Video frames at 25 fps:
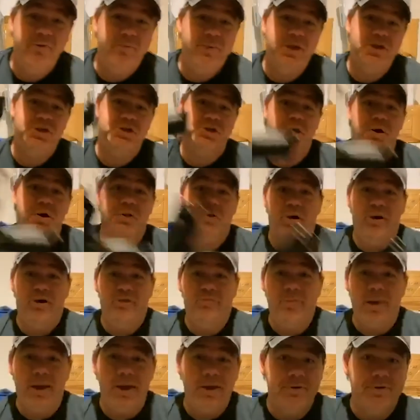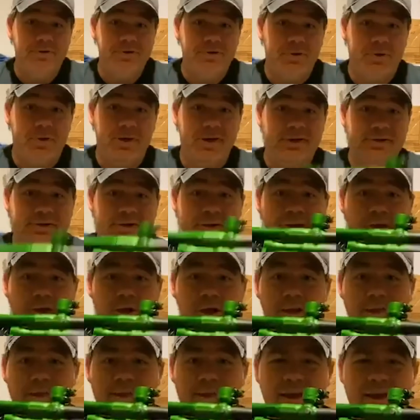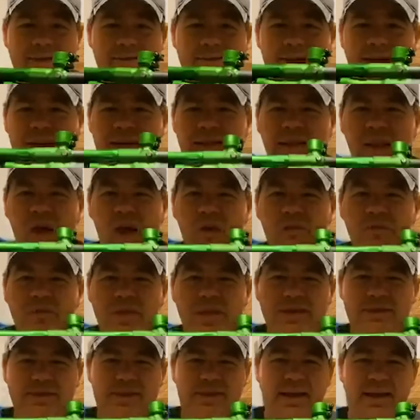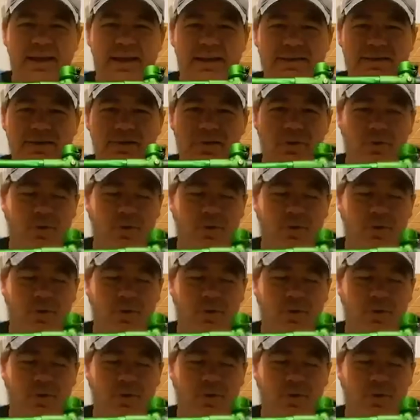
of me showing off my own toys. Look at this. I love this thing is so